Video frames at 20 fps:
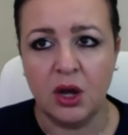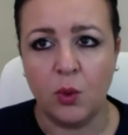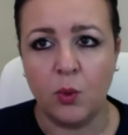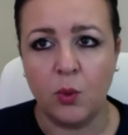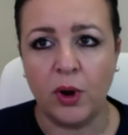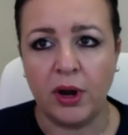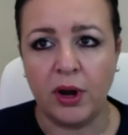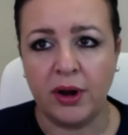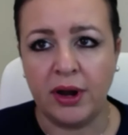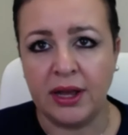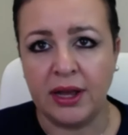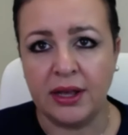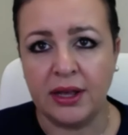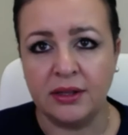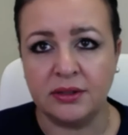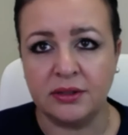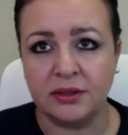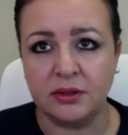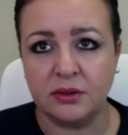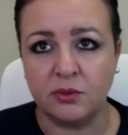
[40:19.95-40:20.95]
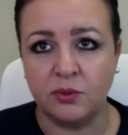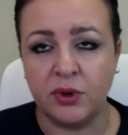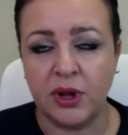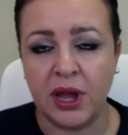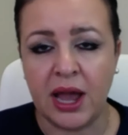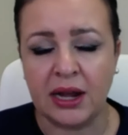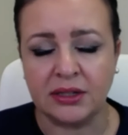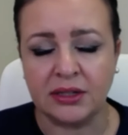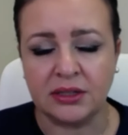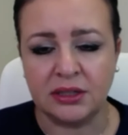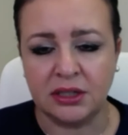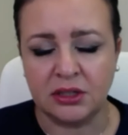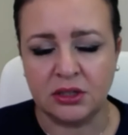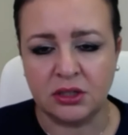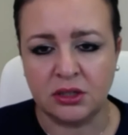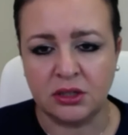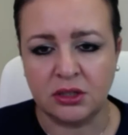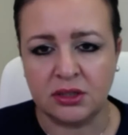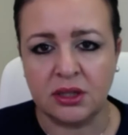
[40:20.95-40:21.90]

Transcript: Whereas reacting to